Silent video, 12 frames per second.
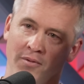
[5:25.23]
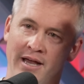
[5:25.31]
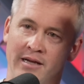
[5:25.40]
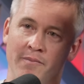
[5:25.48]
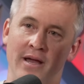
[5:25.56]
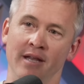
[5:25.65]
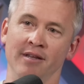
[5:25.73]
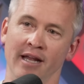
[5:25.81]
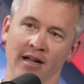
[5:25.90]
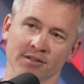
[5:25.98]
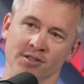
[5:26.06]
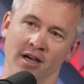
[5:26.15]
Black men
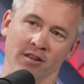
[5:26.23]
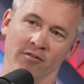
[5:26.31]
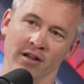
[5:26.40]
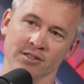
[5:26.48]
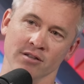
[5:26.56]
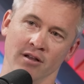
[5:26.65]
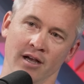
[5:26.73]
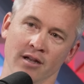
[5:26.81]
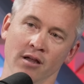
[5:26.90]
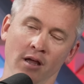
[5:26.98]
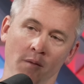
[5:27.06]
date outside their race a lot.